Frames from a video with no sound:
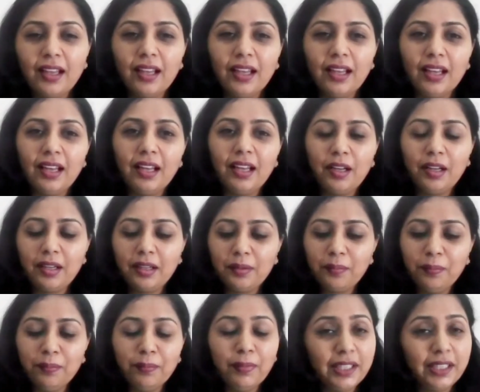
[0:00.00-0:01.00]

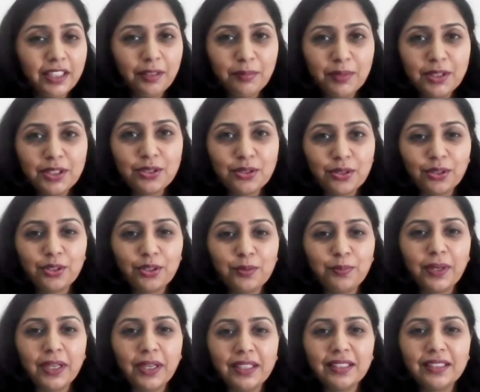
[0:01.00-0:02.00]
My name is Dr.
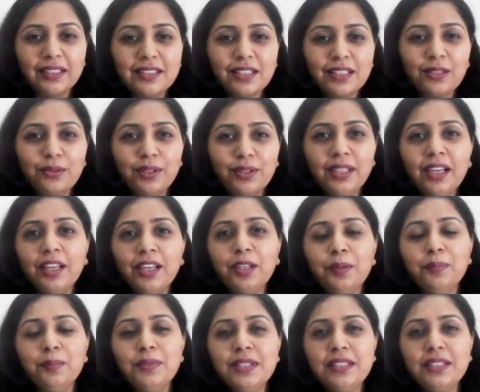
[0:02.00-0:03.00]
Payal Thaorey. I
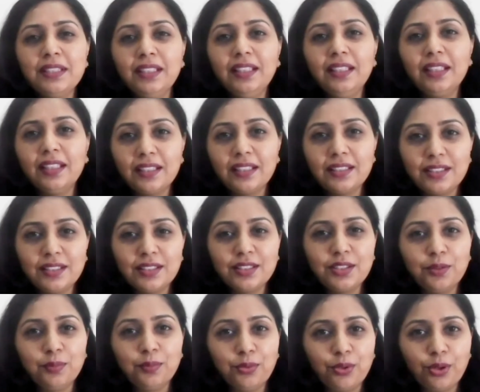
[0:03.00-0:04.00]
am Senior
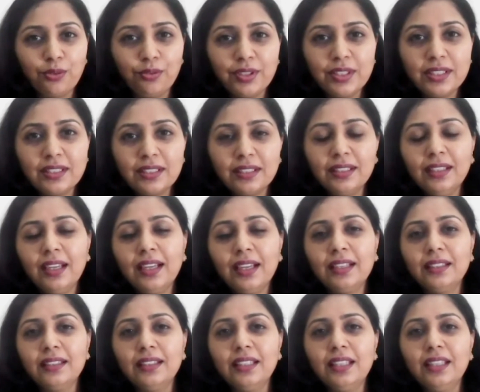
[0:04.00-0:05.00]
Assistant Professor
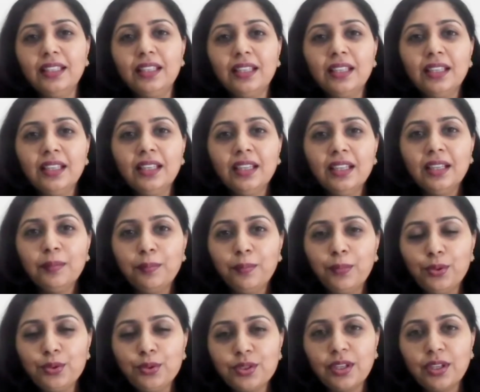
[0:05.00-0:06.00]
at the
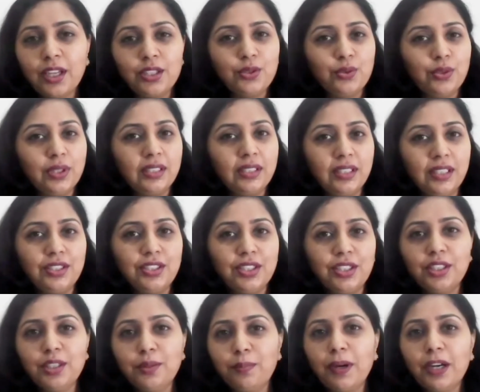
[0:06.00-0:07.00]
Postgraduate
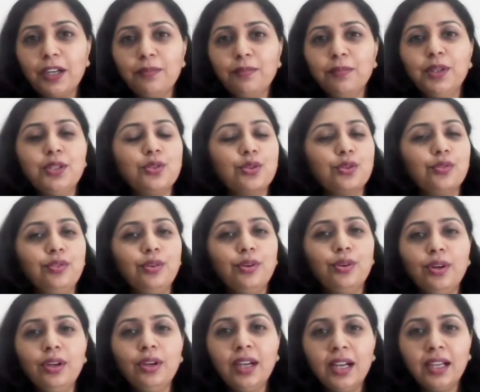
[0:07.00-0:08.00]
Teaching Department of
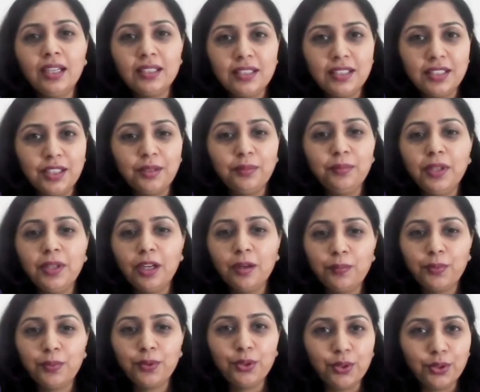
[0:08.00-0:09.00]
Law, RTM,
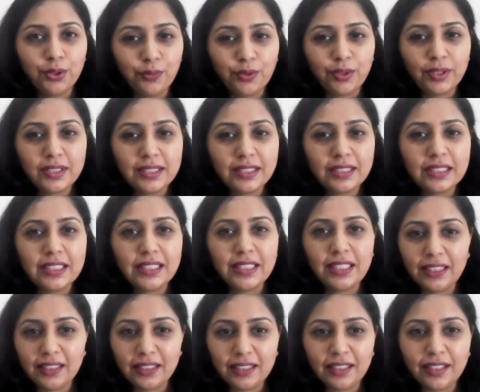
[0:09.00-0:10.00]
Nagpur University,
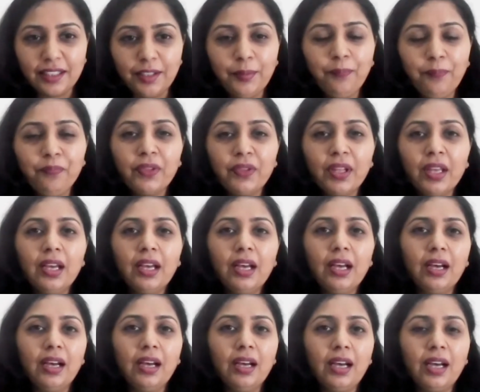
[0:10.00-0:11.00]
India.
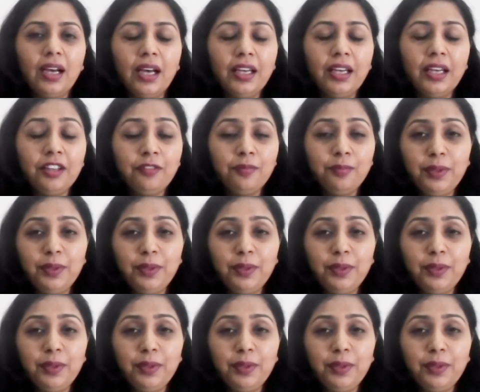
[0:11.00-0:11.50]
I have